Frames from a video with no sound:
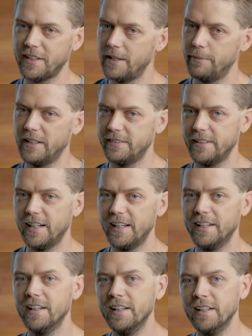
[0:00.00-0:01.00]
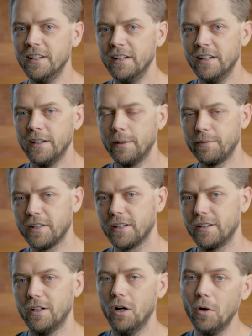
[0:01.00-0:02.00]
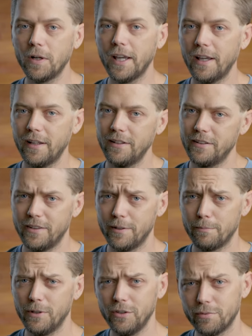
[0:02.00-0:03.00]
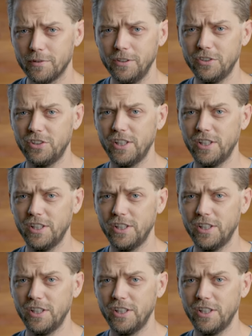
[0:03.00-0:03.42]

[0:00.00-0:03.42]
side by side, I'm thinking, okay, they're both really